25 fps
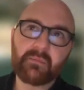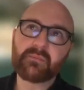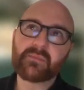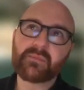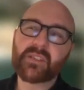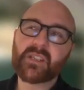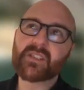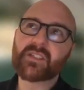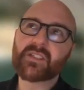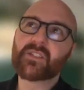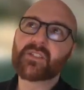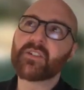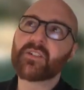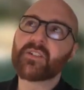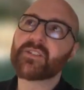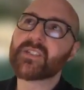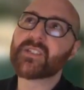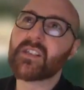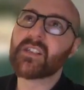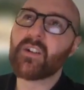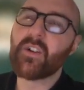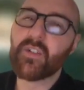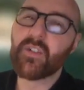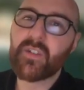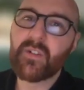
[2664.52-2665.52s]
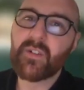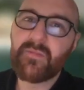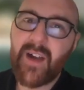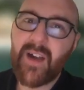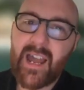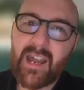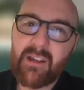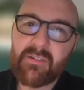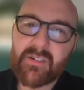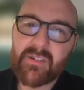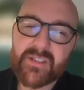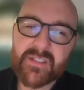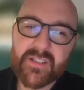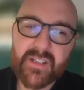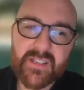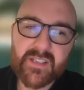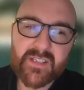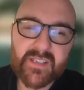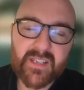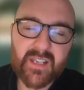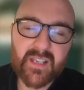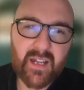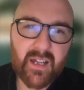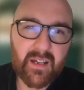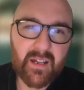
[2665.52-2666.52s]
discussed in other
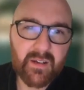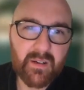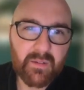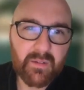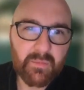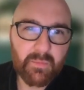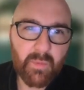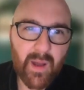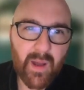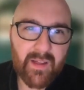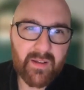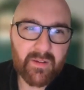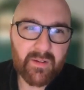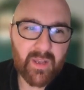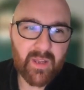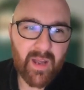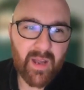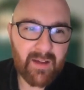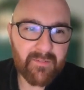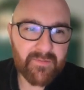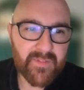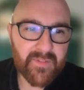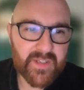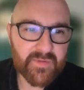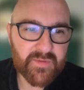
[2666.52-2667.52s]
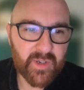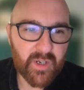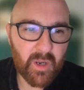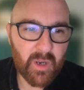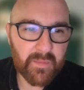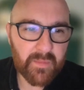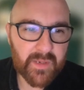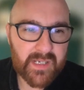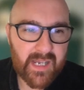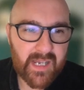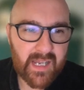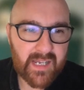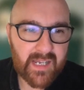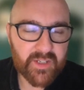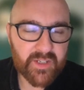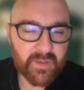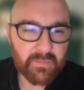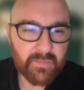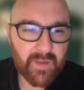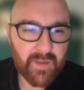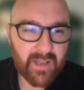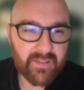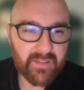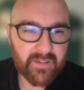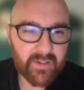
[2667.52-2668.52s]
viruses where you have this recombination
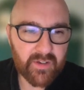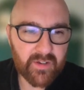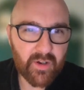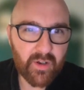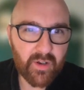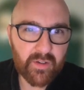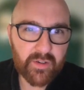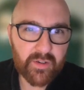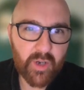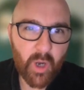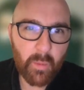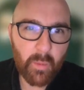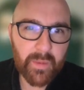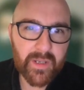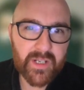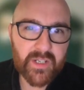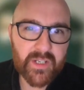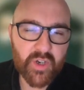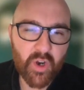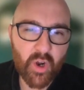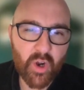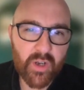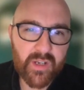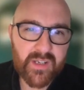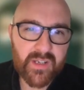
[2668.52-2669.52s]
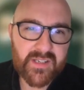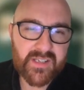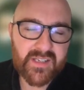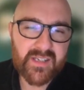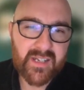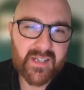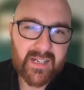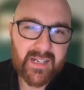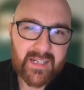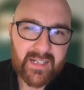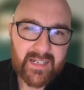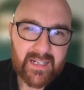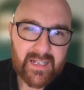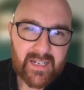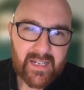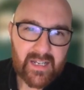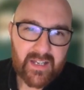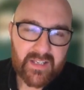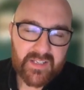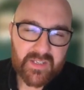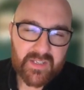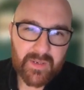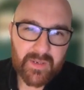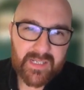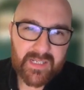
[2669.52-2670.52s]
method called copy choice.
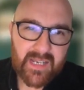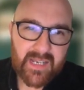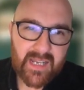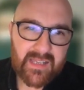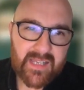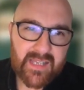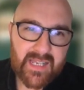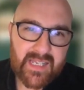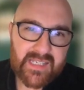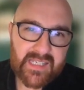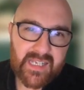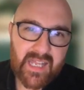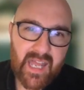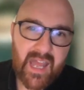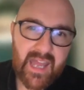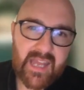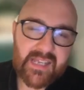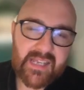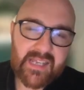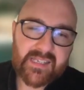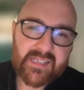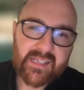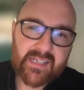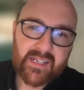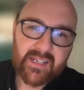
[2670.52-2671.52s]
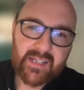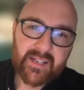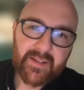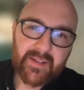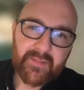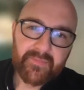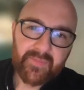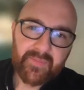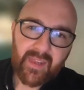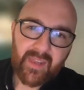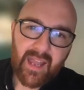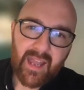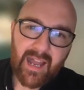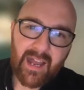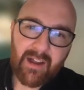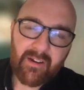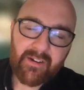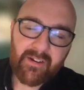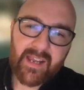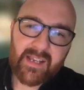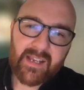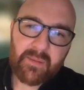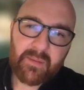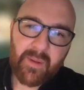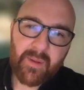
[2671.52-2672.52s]
So in this case,
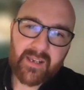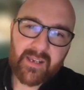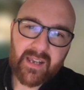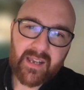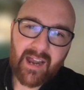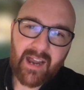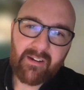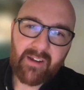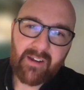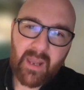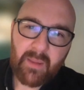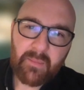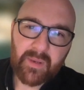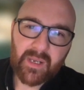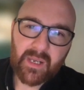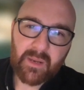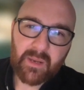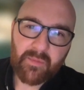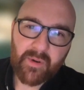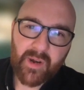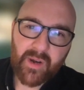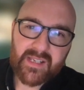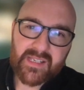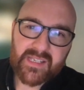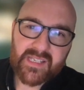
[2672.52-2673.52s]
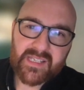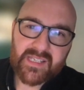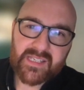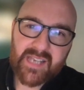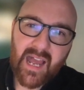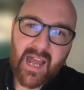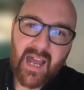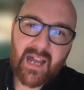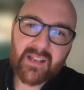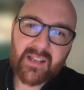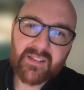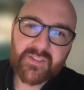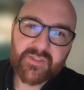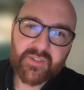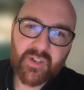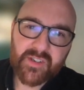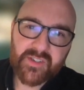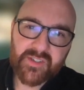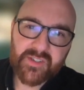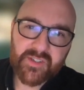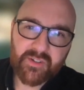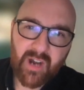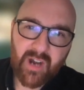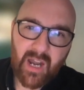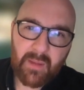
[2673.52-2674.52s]
RNA-dependent RNA polymerase starts
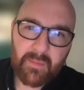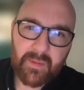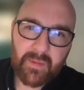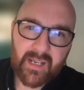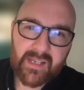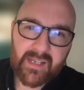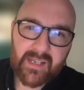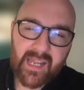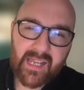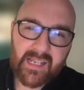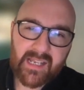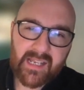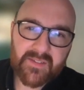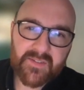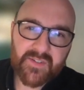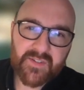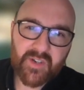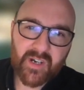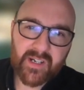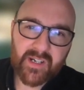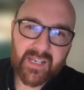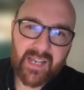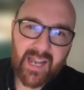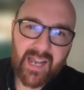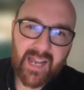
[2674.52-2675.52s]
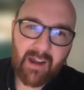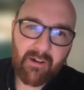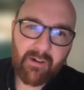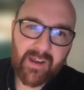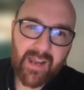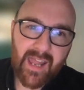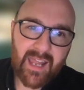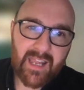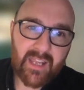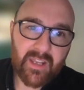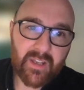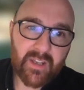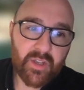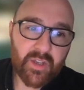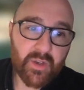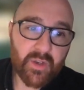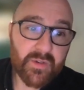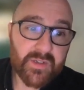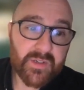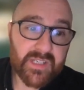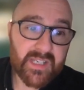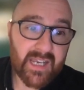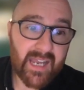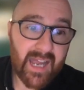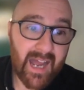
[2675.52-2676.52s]
transcribing a negative stranded RNA
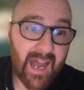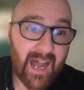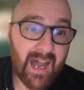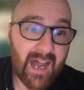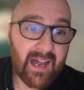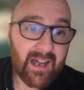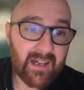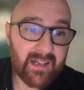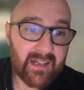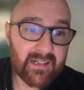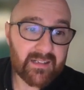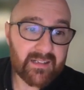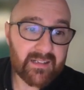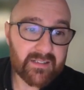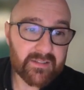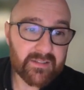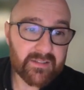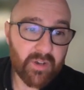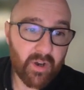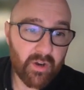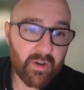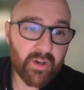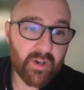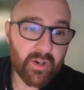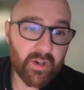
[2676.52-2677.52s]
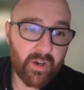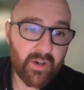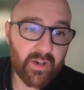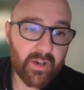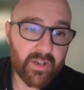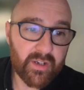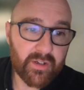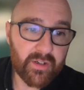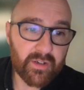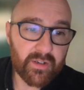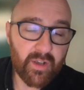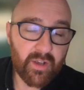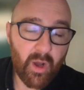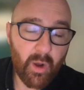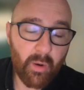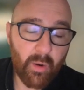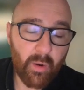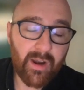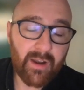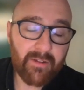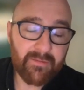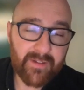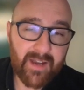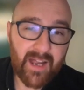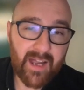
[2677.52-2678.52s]
using our non-canonical
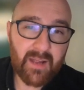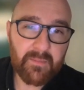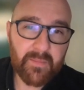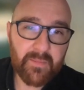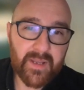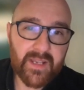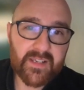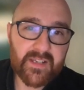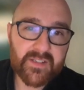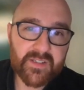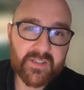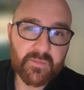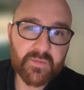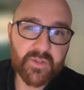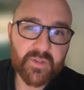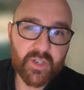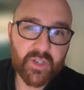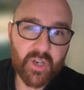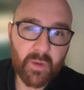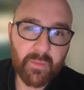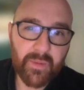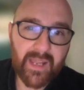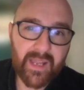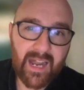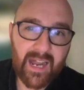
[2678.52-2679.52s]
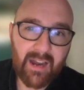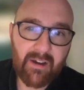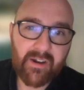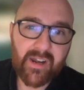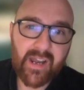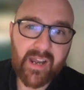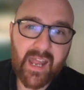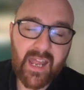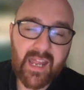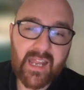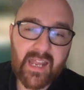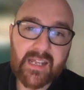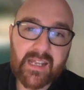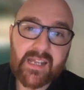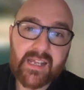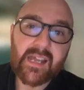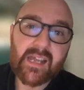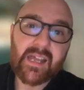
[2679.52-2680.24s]
ORF9b subgenomic RNA